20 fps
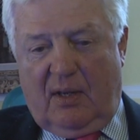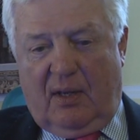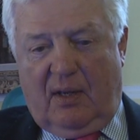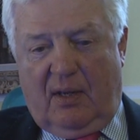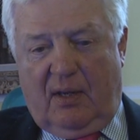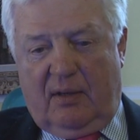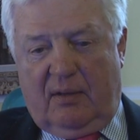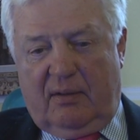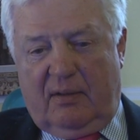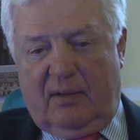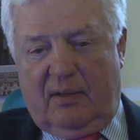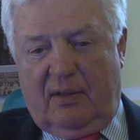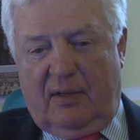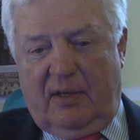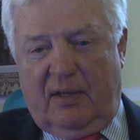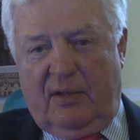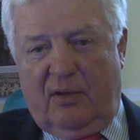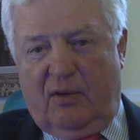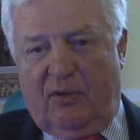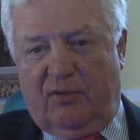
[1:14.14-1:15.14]
And
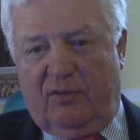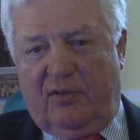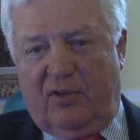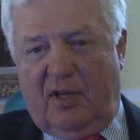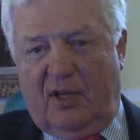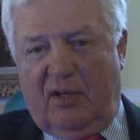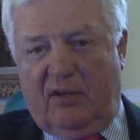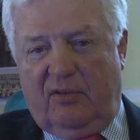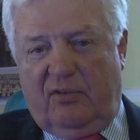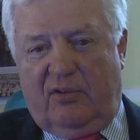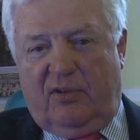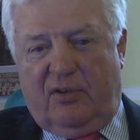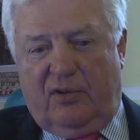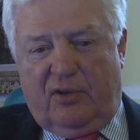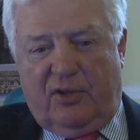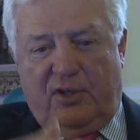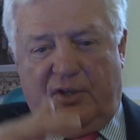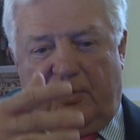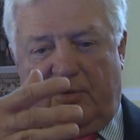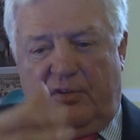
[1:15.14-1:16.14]
in those days,
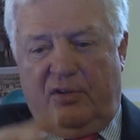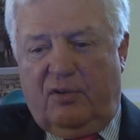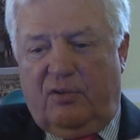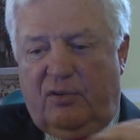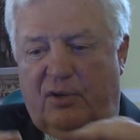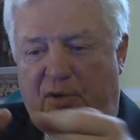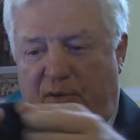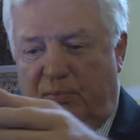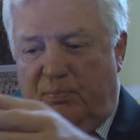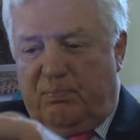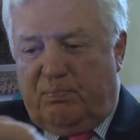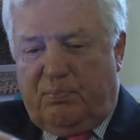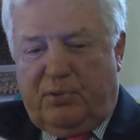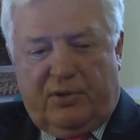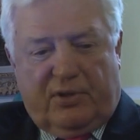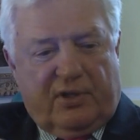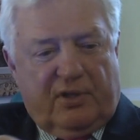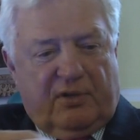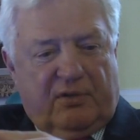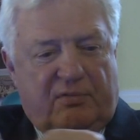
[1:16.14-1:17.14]
you
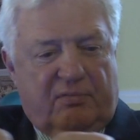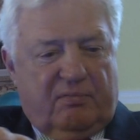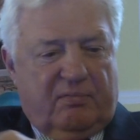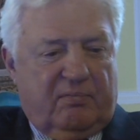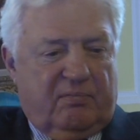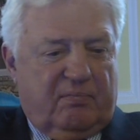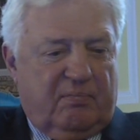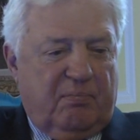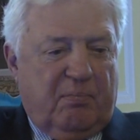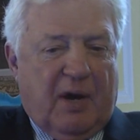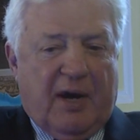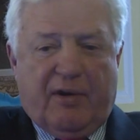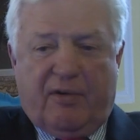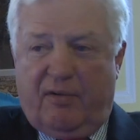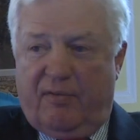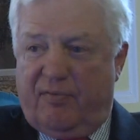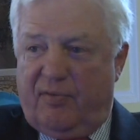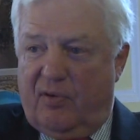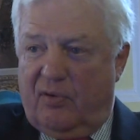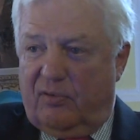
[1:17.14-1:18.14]
put the
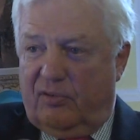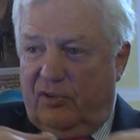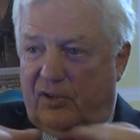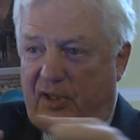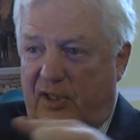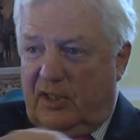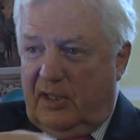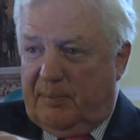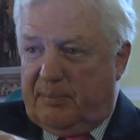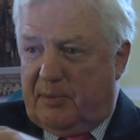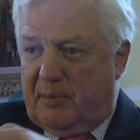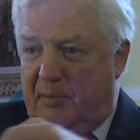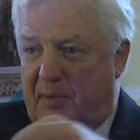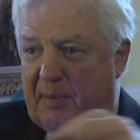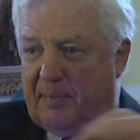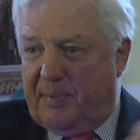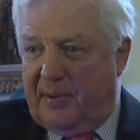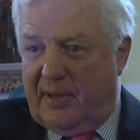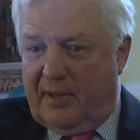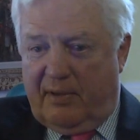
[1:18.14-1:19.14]
microphone and you clipped him
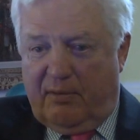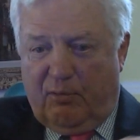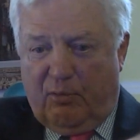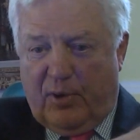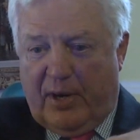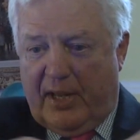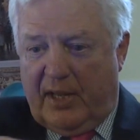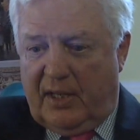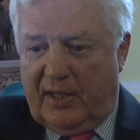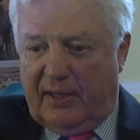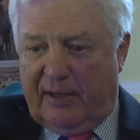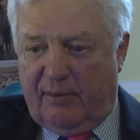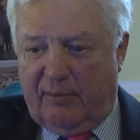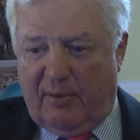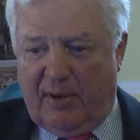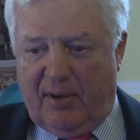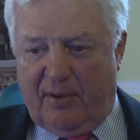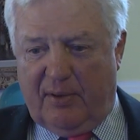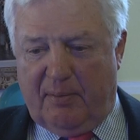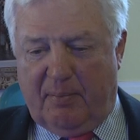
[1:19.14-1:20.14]
up on the railing
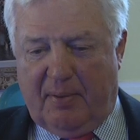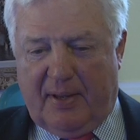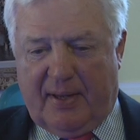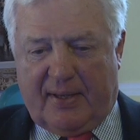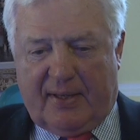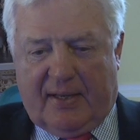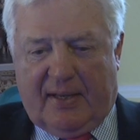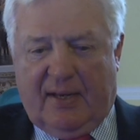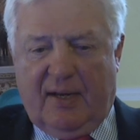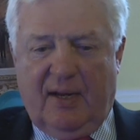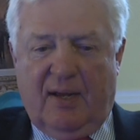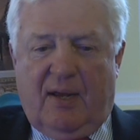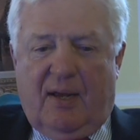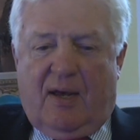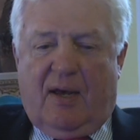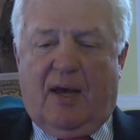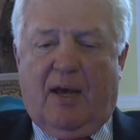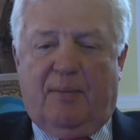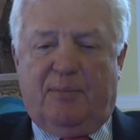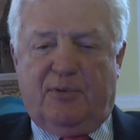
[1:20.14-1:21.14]
around the back of the
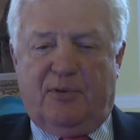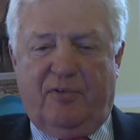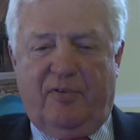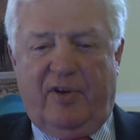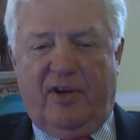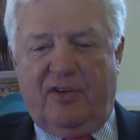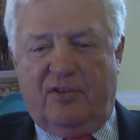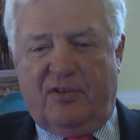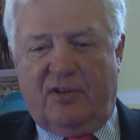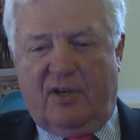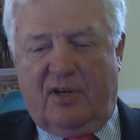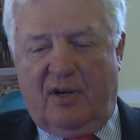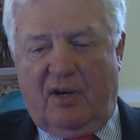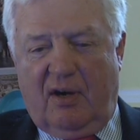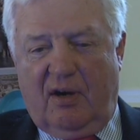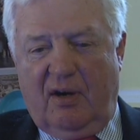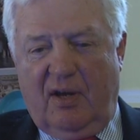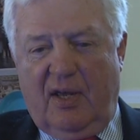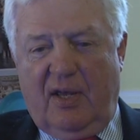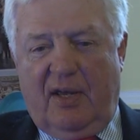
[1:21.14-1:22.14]
observation
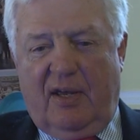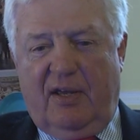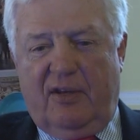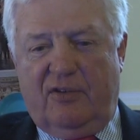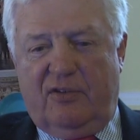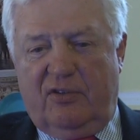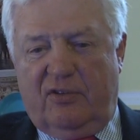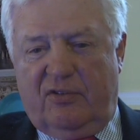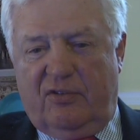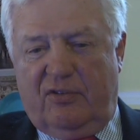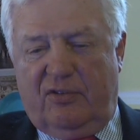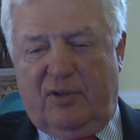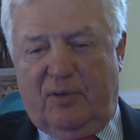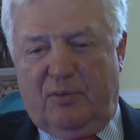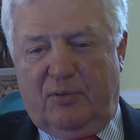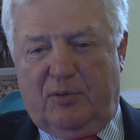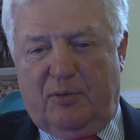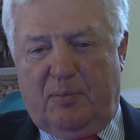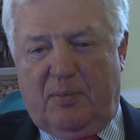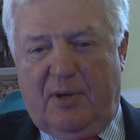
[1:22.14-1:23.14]
car, and just as he
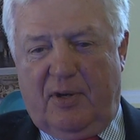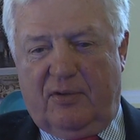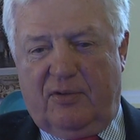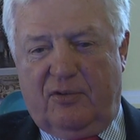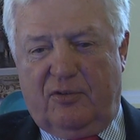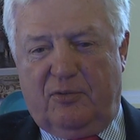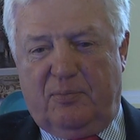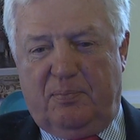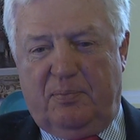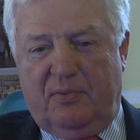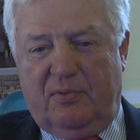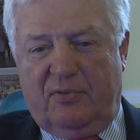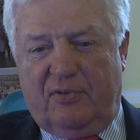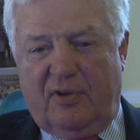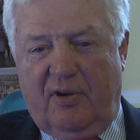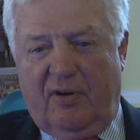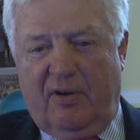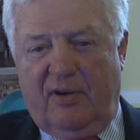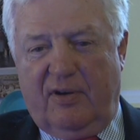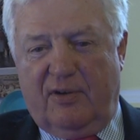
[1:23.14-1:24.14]
was about to
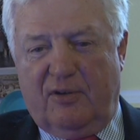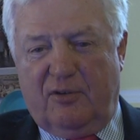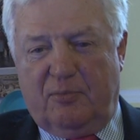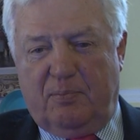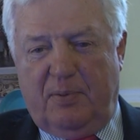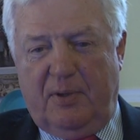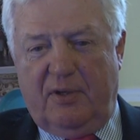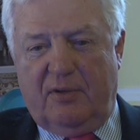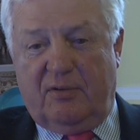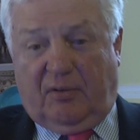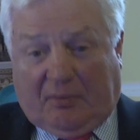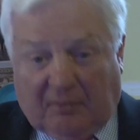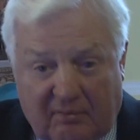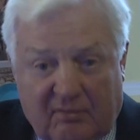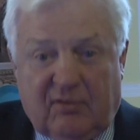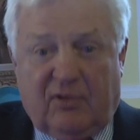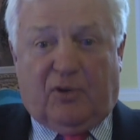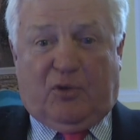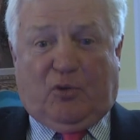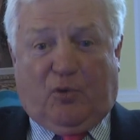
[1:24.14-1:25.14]
starting to speak,
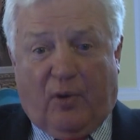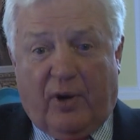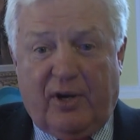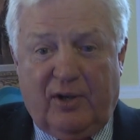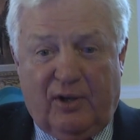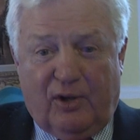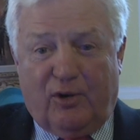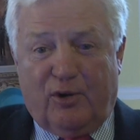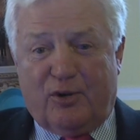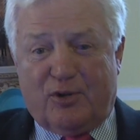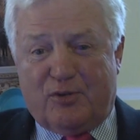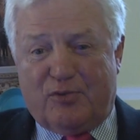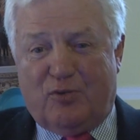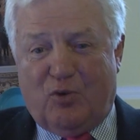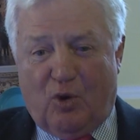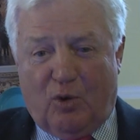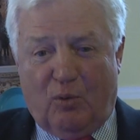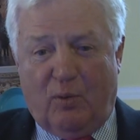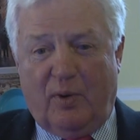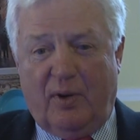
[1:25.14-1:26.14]
the train lurched
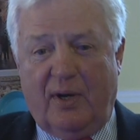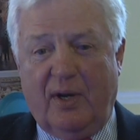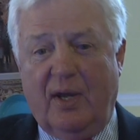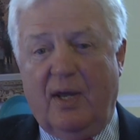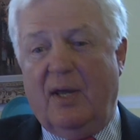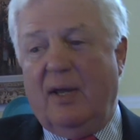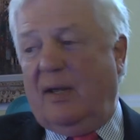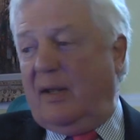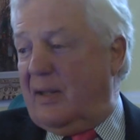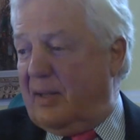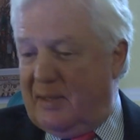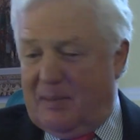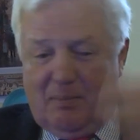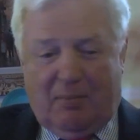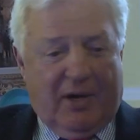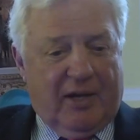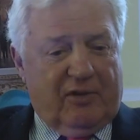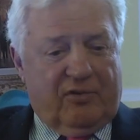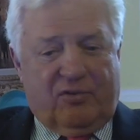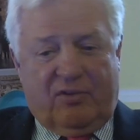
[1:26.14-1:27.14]
forward and the
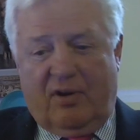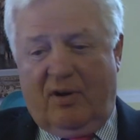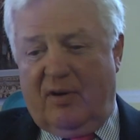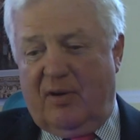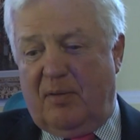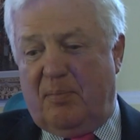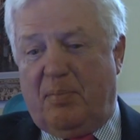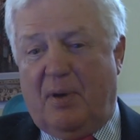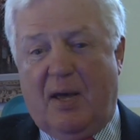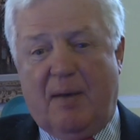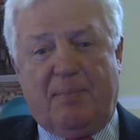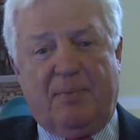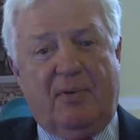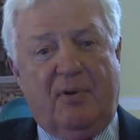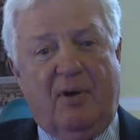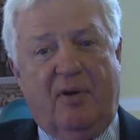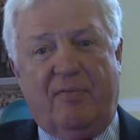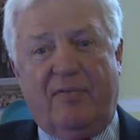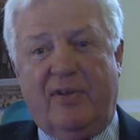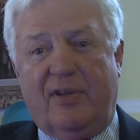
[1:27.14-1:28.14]
mic started popping
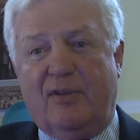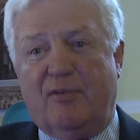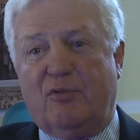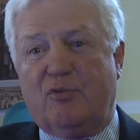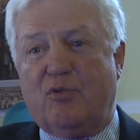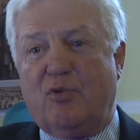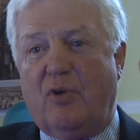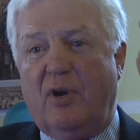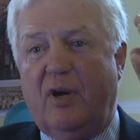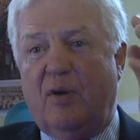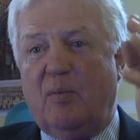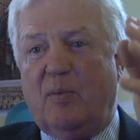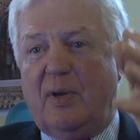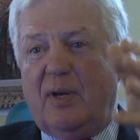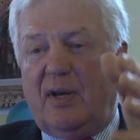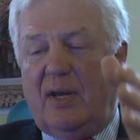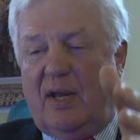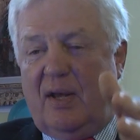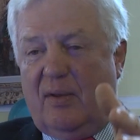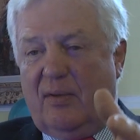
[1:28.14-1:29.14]
off and the train
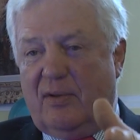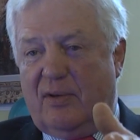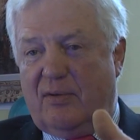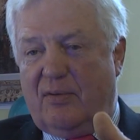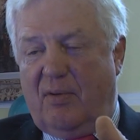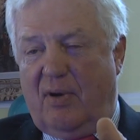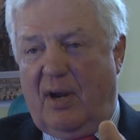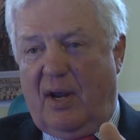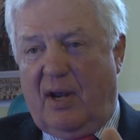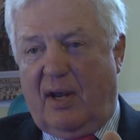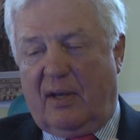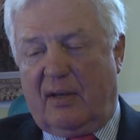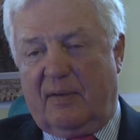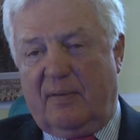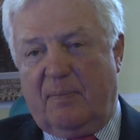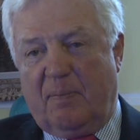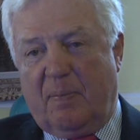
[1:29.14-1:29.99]
went down the track.